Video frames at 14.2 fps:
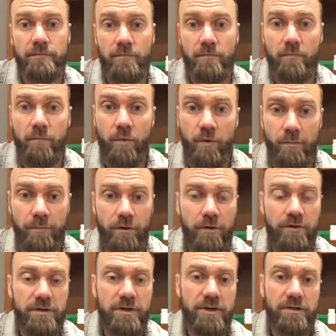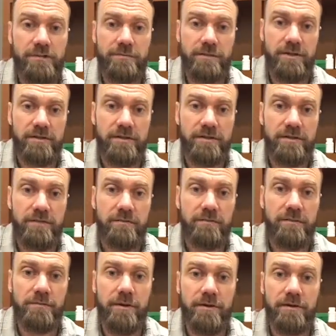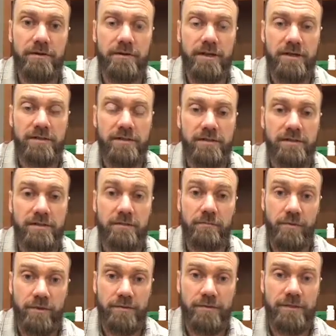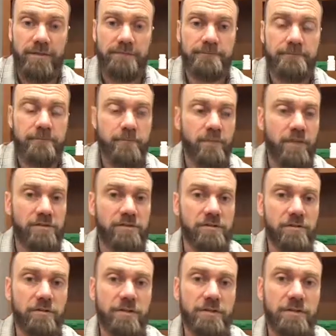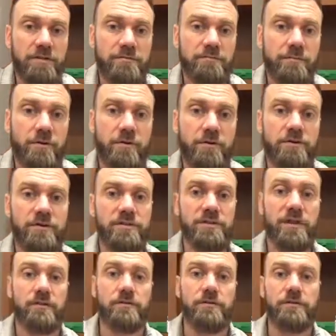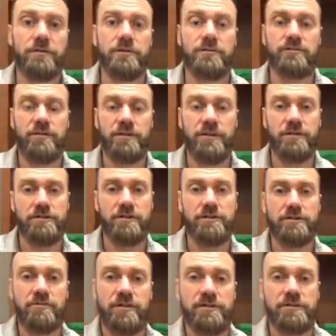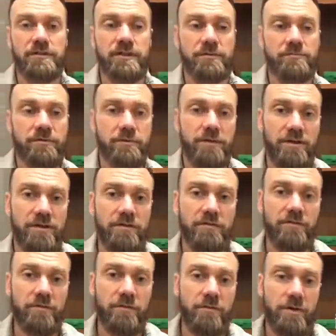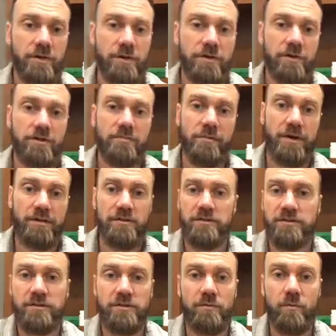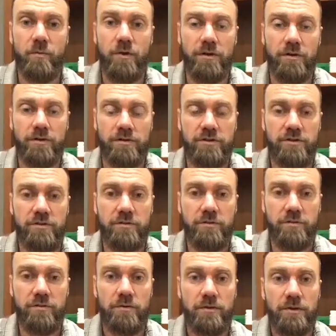more protease because it's going to be better at digesting protein. And so it parses out the different digestive enzymes, so we could give you might just need 1 or 2